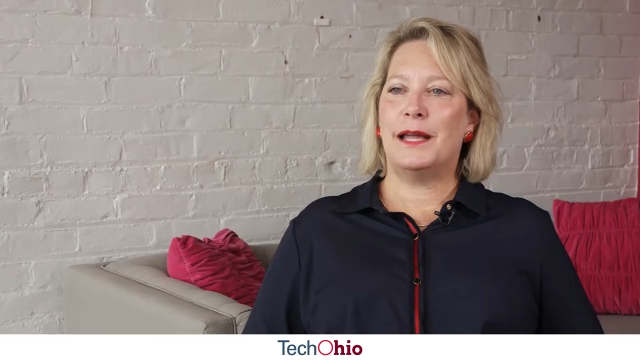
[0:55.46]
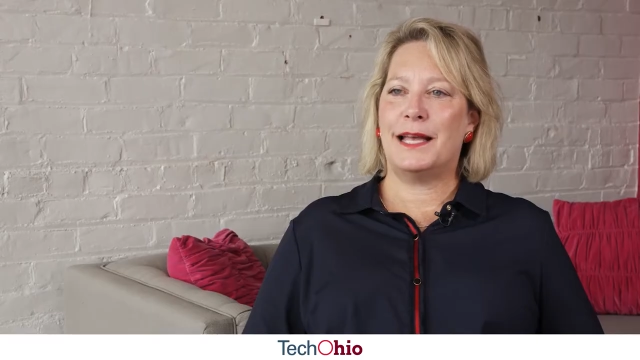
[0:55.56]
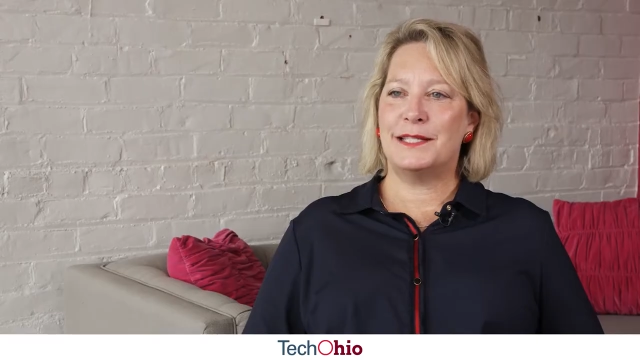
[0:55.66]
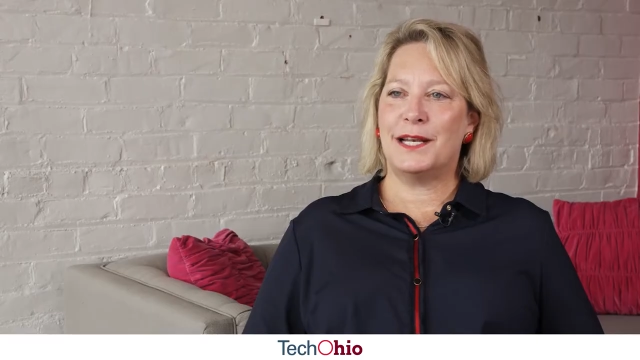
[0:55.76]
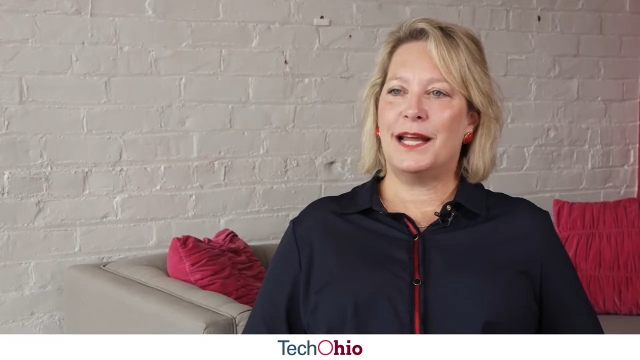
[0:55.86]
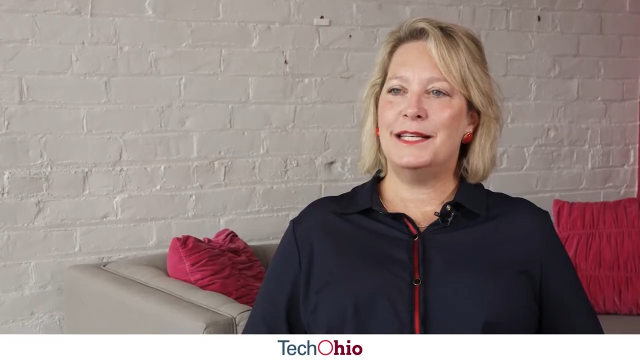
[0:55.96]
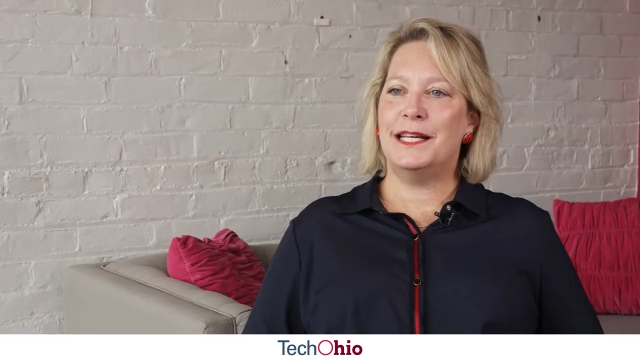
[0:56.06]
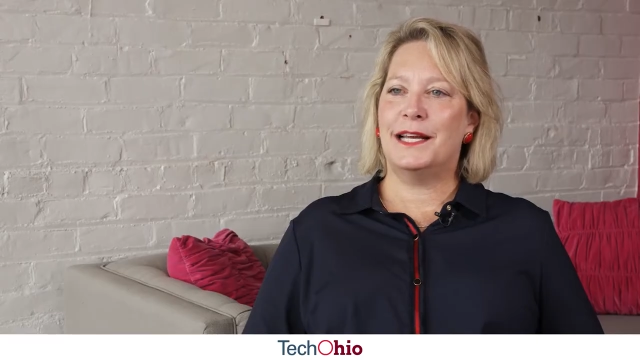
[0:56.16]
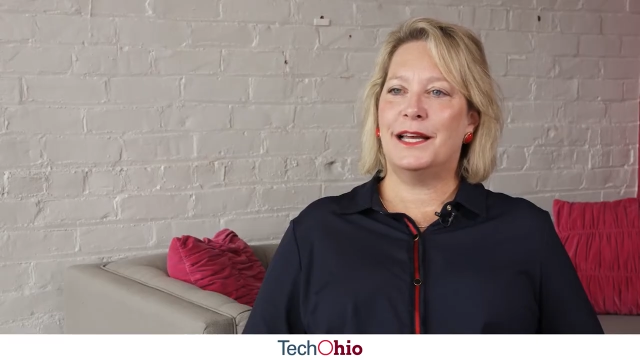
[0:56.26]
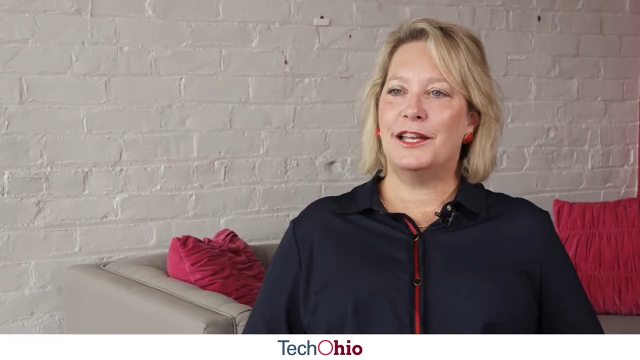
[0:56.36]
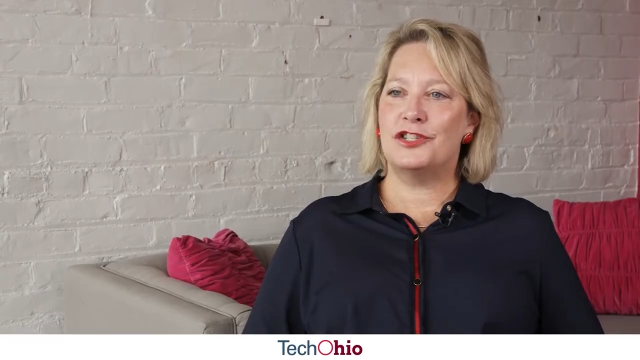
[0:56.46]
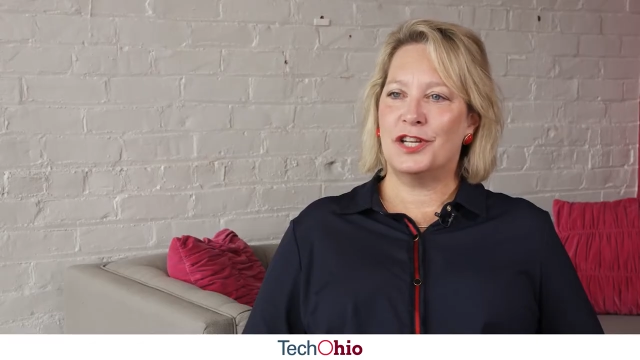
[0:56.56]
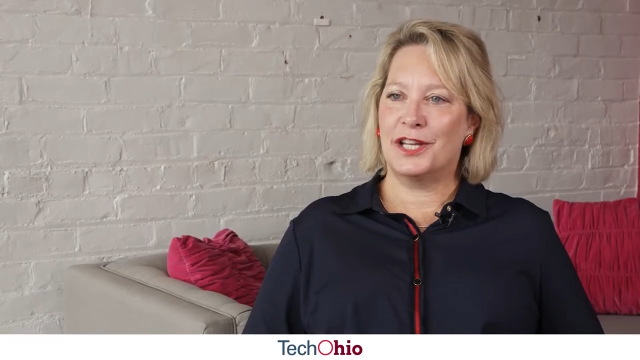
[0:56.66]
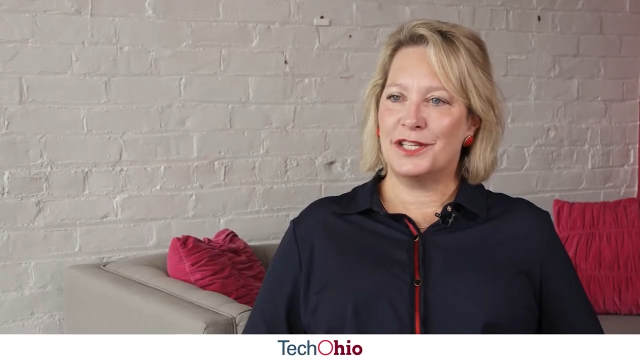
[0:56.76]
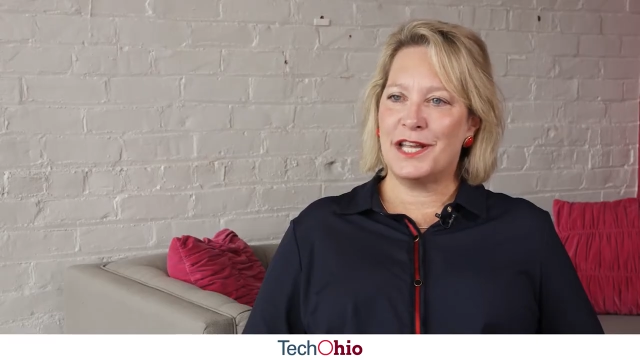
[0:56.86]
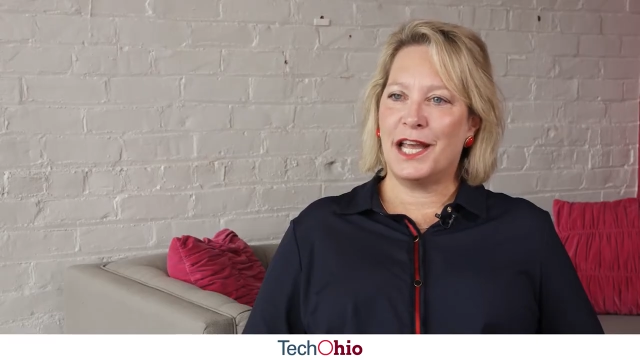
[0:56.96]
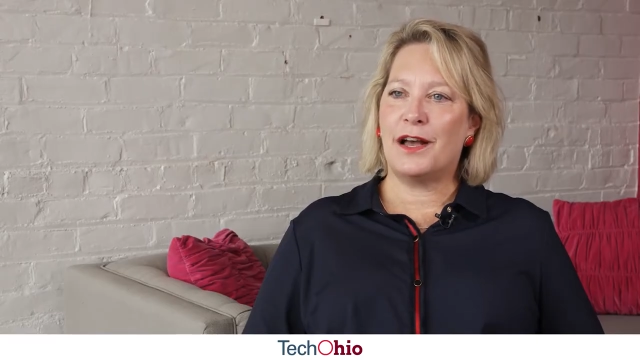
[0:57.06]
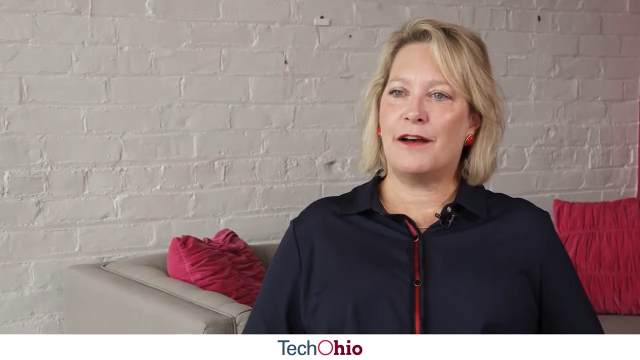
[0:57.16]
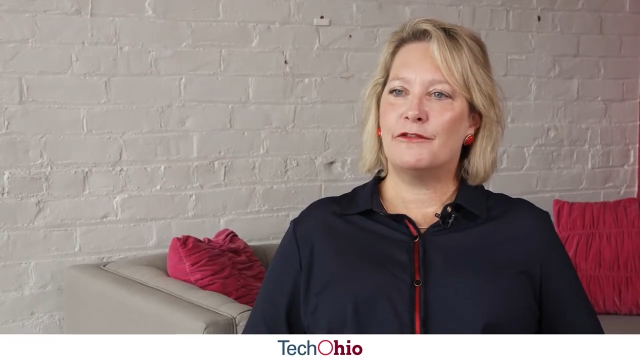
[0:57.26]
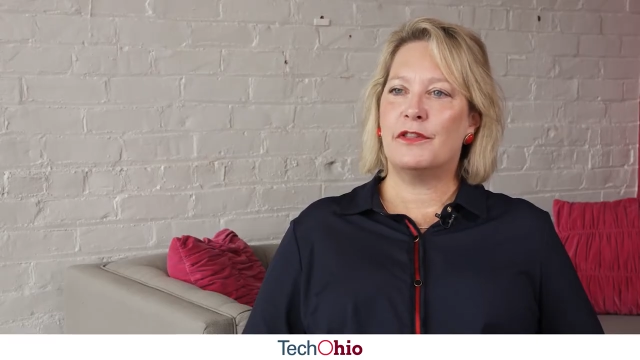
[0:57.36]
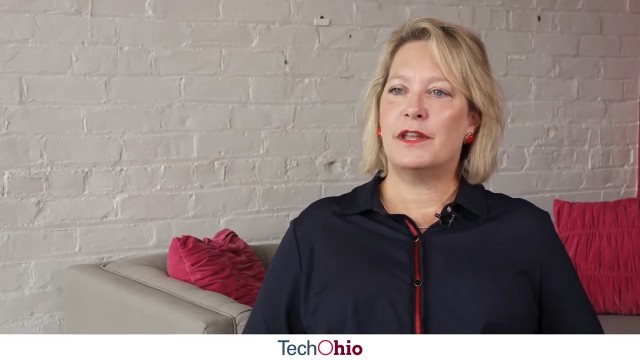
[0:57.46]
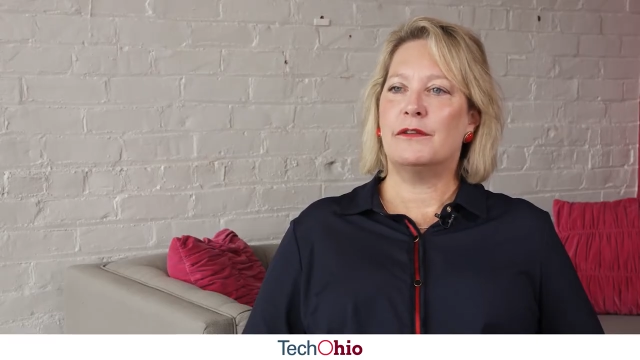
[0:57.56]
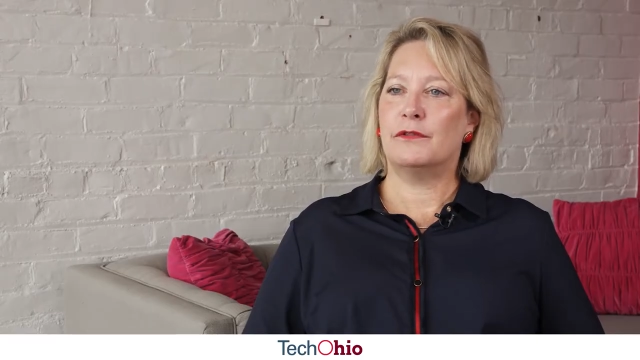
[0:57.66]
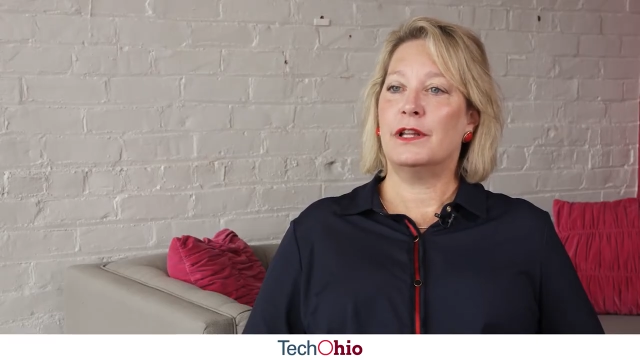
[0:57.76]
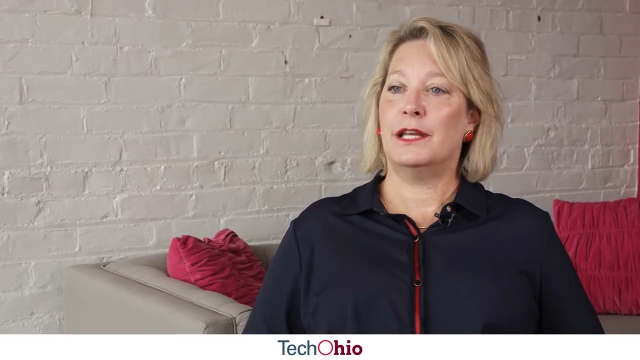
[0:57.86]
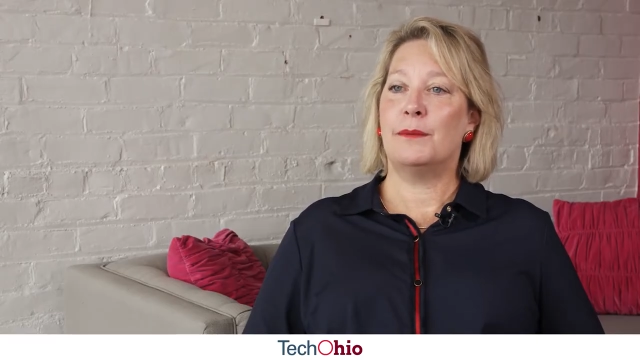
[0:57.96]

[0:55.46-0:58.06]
has an idea and she can take off with it and really